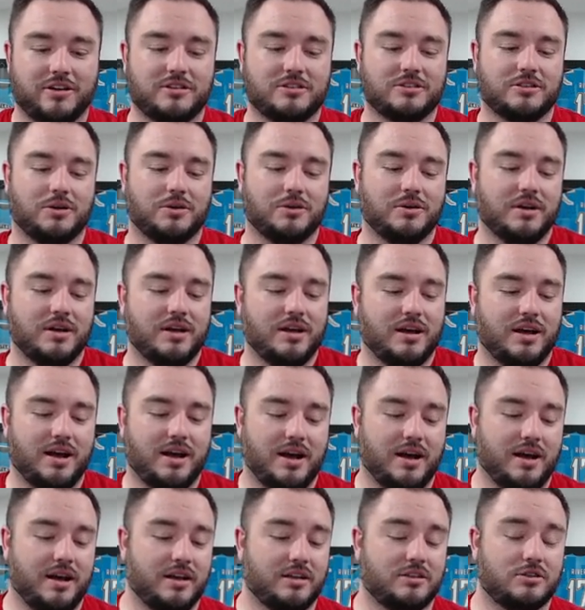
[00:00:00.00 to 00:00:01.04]
So
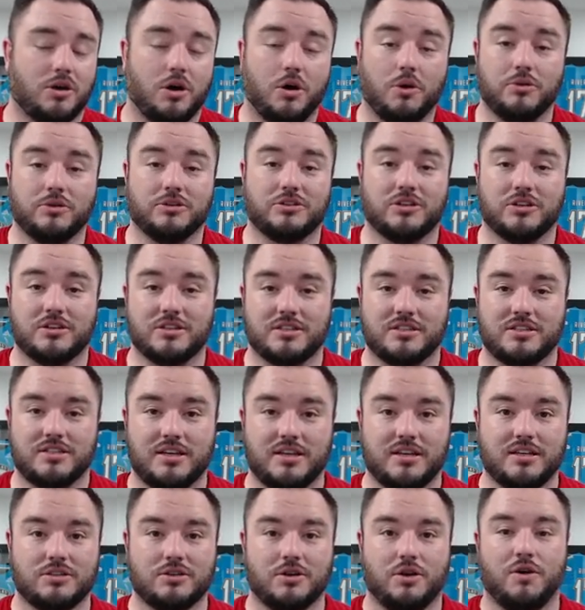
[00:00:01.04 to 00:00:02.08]
it's always good to see.
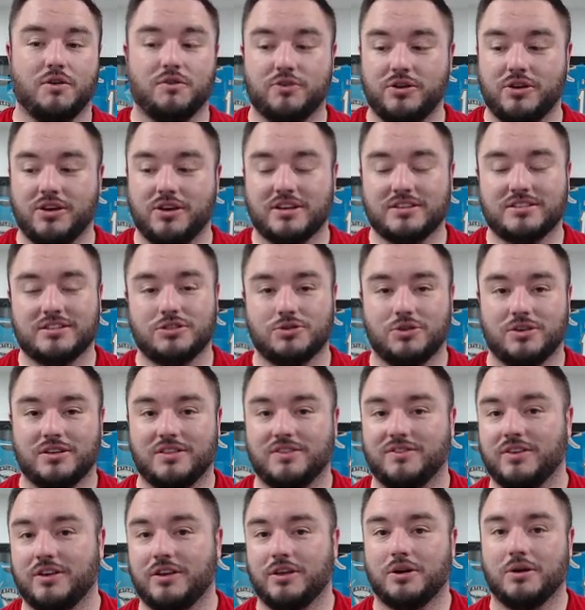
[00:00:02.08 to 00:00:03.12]
So hopefully you guys enjoy the
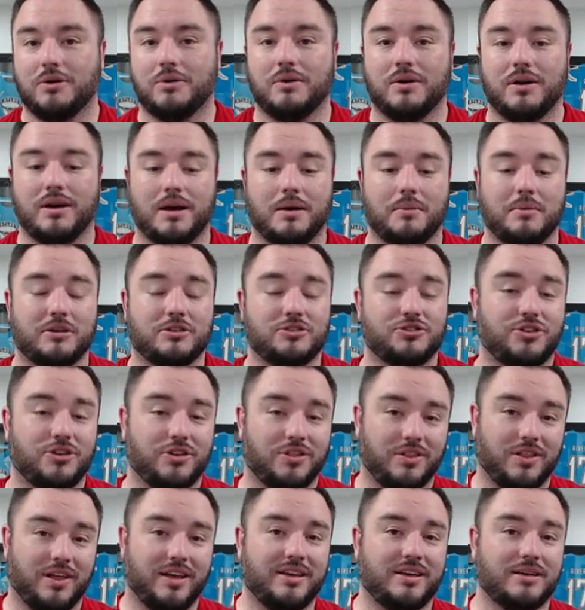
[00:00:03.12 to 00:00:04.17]
video. Make sure you
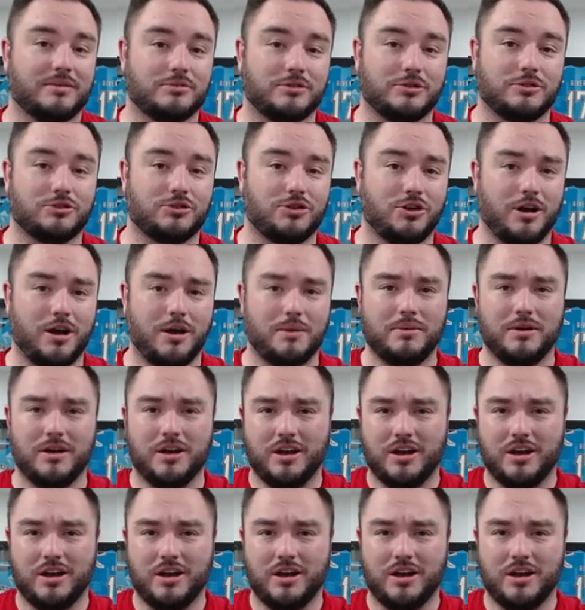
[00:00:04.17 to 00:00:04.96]
like and subscribe.